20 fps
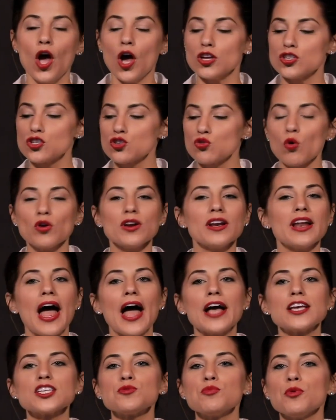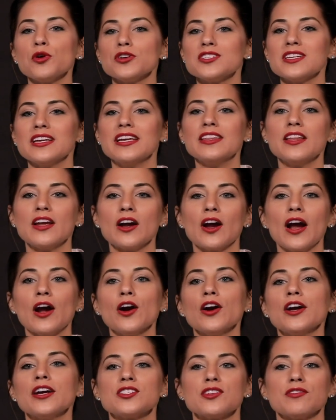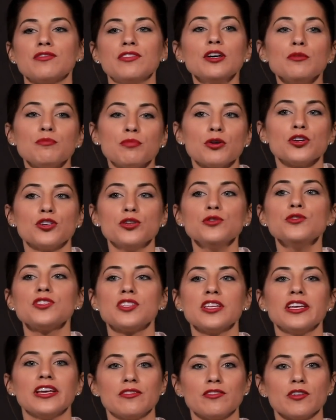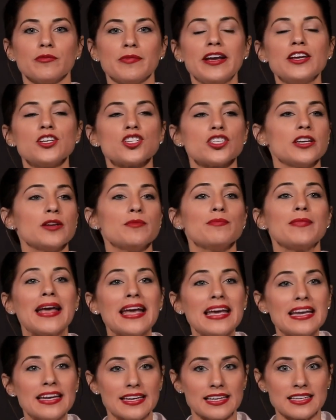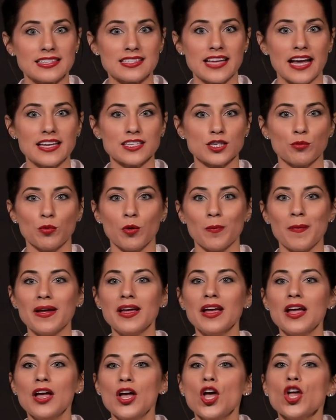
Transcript: Assorted experts in their areas of field produced the information and made it accessible, but